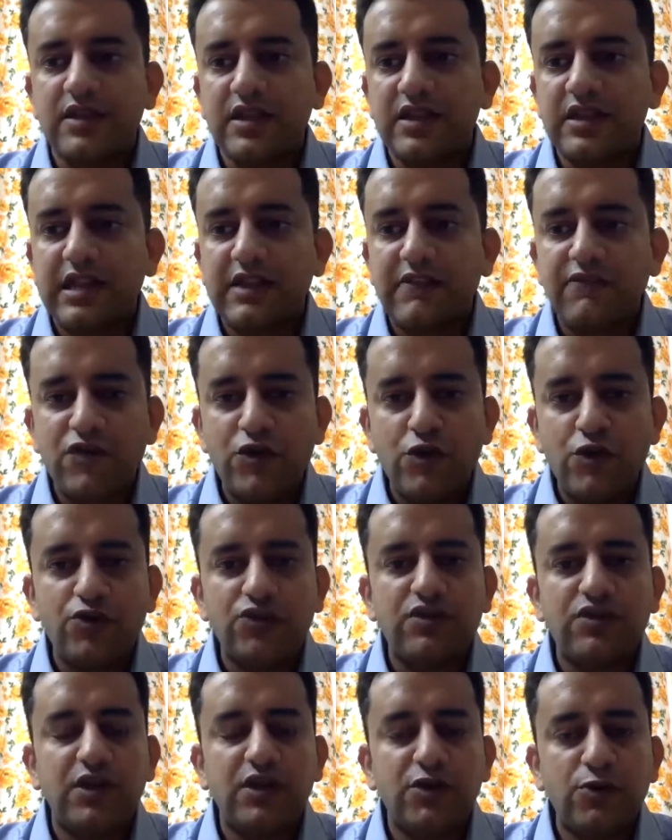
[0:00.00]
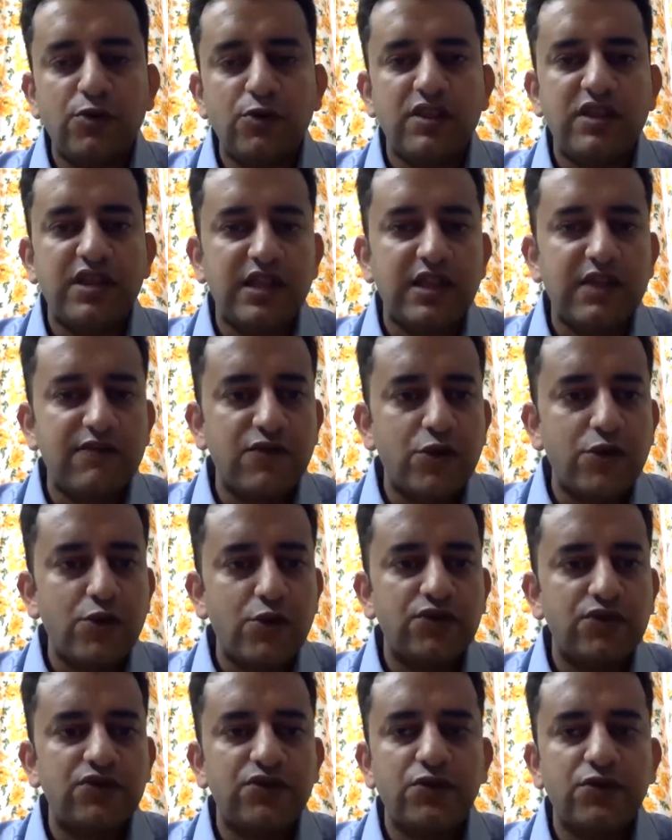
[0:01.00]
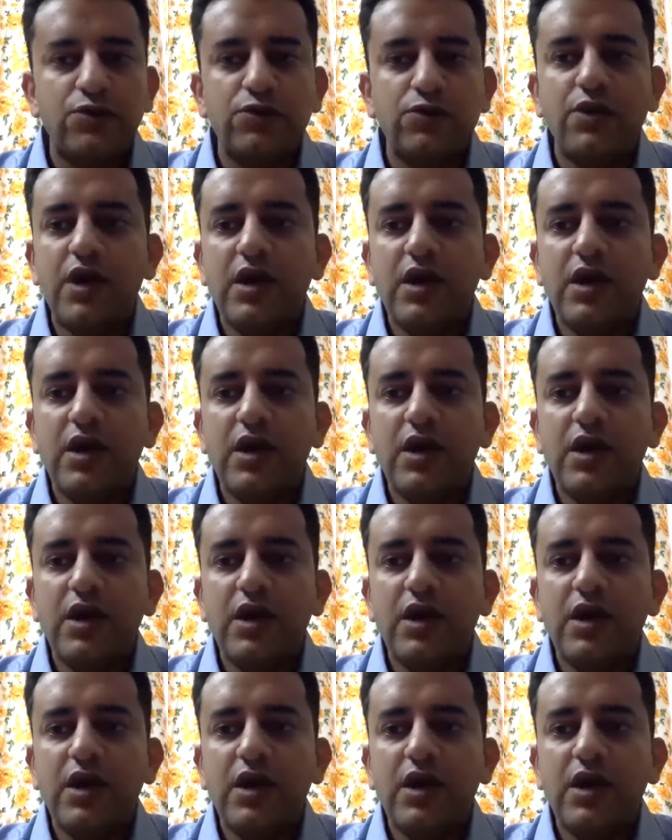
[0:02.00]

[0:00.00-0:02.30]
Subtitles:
that they've used, the tools that they've used to